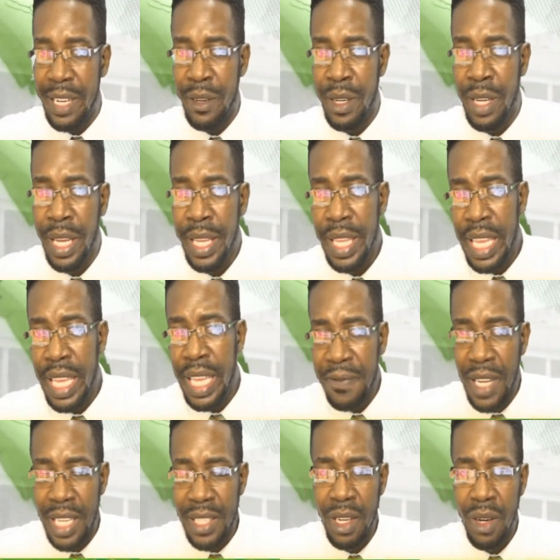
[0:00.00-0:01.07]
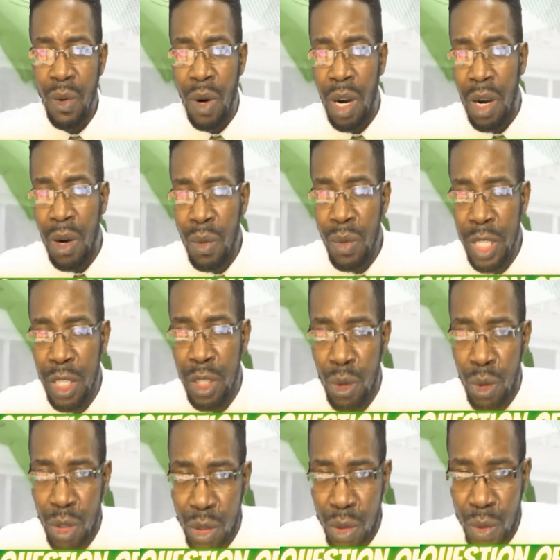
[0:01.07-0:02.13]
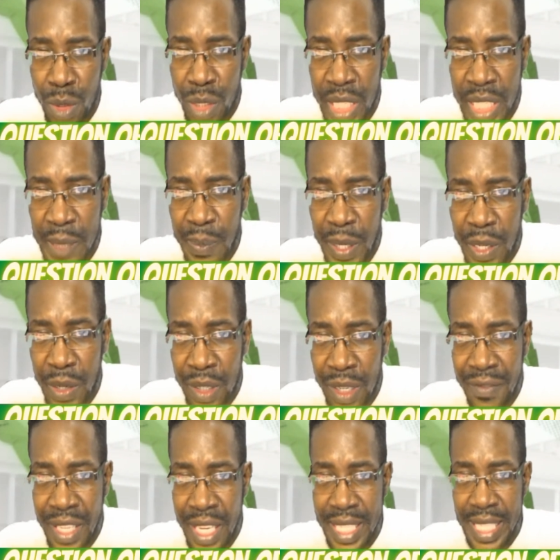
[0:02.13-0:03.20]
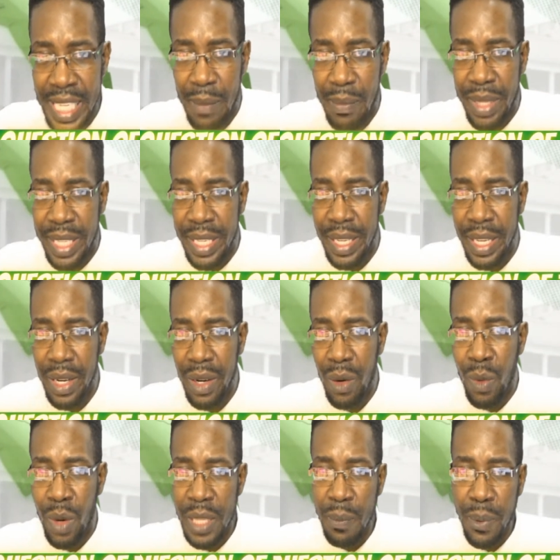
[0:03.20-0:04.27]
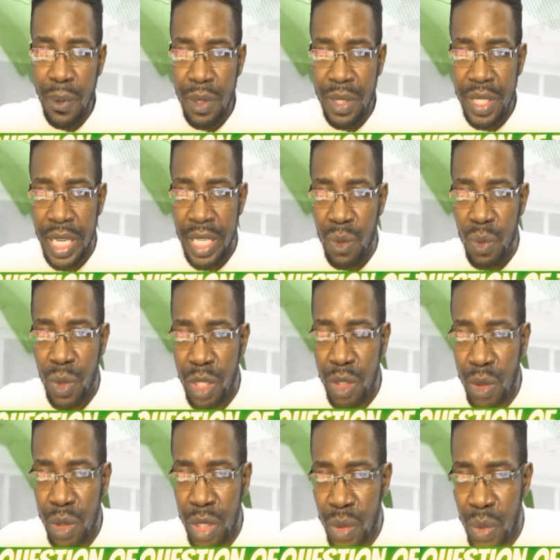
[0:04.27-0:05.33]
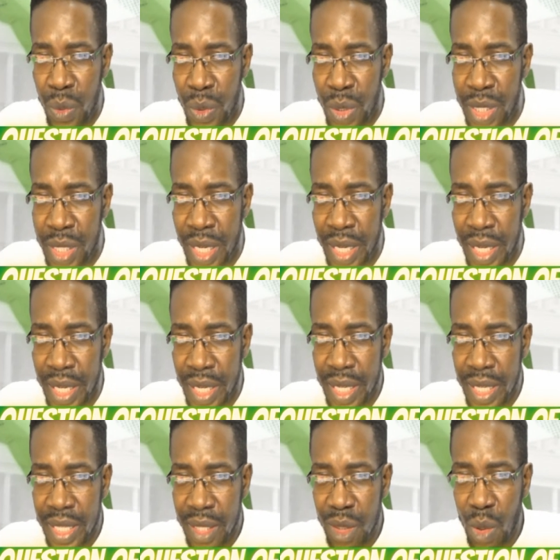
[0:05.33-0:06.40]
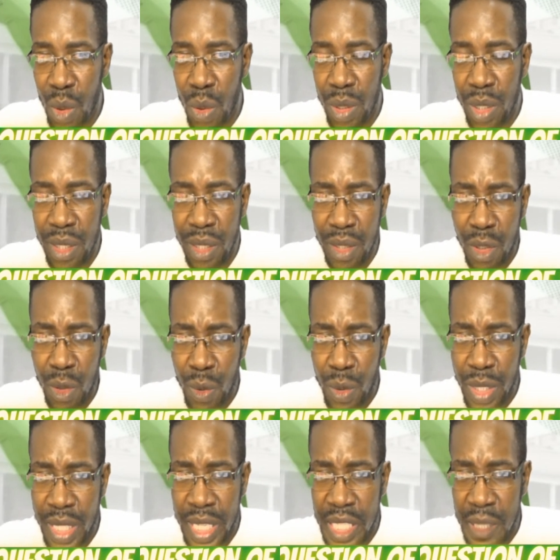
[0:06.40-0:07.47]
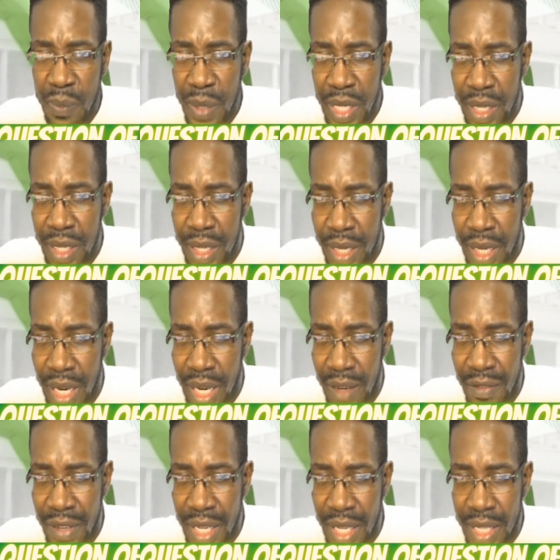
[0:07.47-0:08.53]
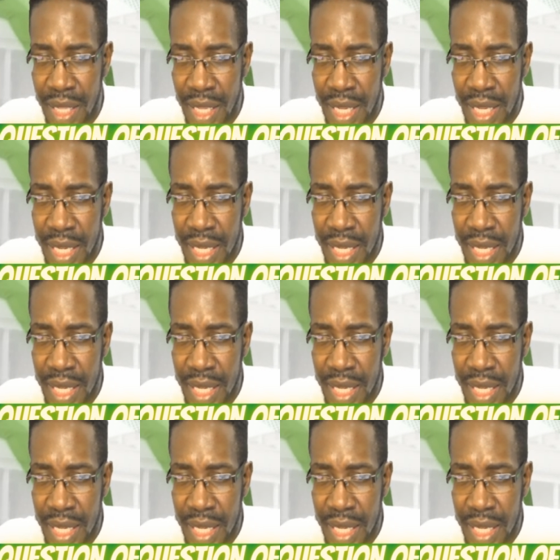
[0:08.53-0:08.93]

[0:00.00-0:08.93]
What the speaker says: Or if not, how would you choose the Speaker of the Assembly? What process would you use to choose the Speaker of the...